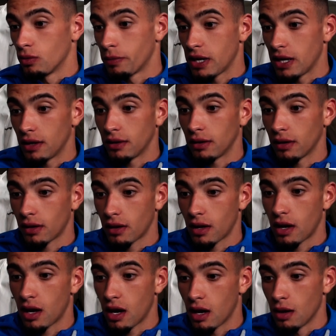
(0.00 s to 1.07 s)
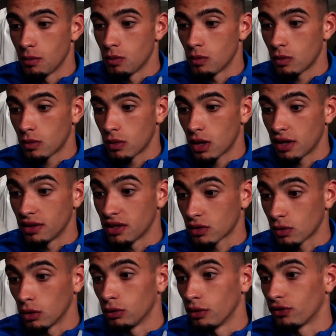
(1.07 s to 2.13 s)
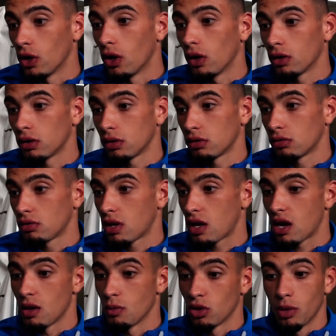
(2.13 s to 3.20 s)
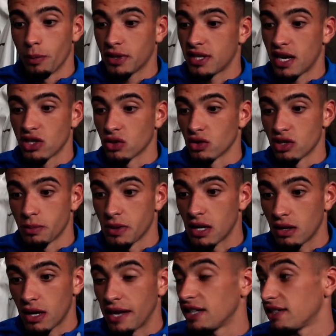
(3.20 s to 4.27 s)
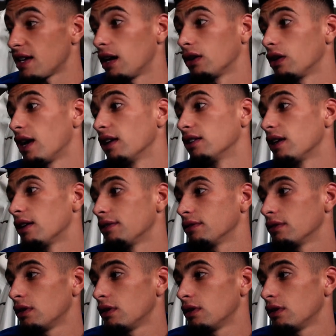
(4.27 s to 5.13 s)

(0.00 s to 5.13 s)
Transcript: are unbeaten, and the squad we've got potential to beat any side on our day.